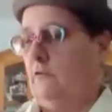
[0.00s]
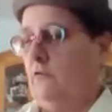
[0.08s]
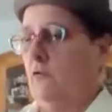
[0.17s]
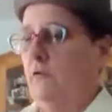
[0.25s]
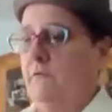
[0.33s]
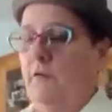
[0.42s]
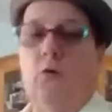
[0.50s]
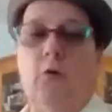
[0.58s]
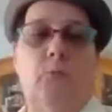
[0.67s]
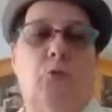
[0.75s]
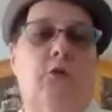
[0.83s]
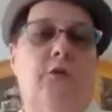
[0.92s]
or if they
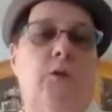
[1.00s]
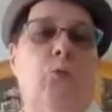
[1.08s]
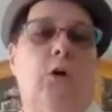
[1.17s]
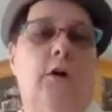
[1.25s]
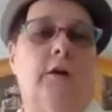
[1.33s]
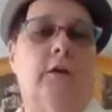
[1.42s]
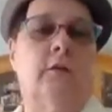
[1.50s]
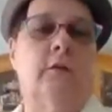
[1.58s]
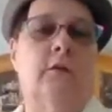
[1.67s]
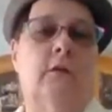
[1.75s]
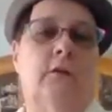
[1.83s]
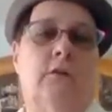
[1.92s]
want more than one.
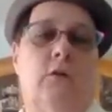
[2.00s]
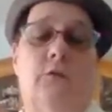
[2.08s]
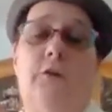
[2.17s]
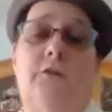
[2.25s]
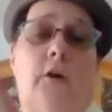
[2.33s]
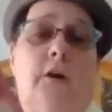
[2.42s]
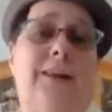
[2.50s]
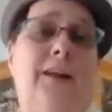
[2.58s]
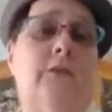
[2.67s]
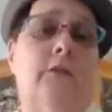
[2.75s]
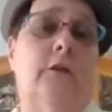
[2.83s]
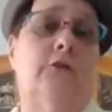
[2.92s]
Now, these are in
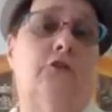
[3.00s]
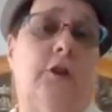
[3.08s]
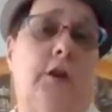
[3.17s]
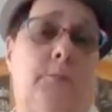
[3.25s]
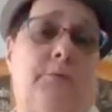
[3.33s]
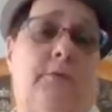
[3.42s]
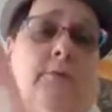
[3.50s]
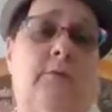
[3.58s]
excellent shape.